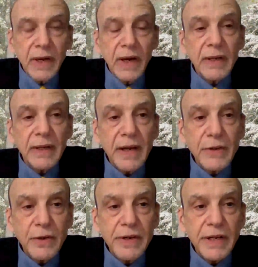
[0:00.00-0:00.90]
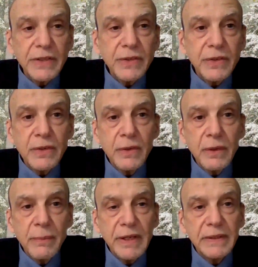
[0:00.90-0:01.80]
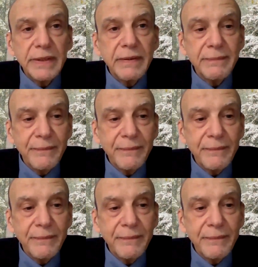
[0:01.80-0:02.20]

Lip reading: Can I turn next to Imelda?